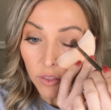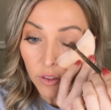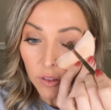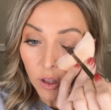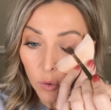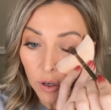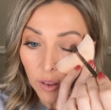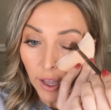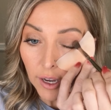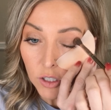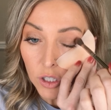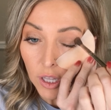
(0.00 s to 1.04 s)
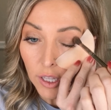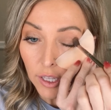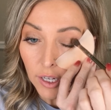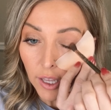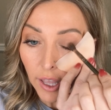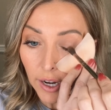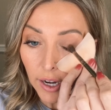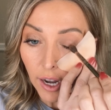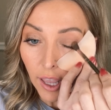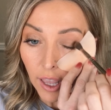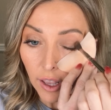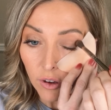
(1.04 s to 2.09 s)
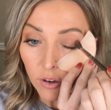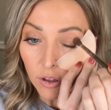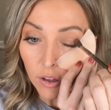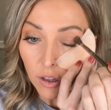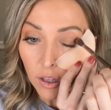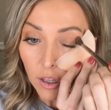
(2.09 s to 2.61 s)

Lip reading: the lower lash line at an angle